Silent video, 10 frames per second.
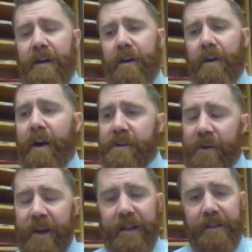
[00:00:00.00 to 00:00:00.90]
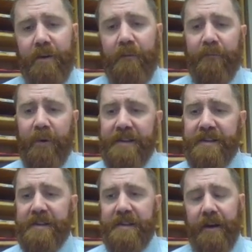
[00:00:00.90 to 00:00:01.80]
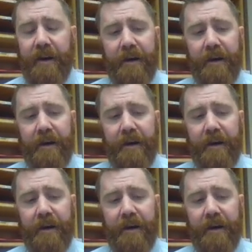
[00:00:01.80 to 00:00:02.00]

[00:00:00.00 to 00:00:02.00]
are on your analytical phrases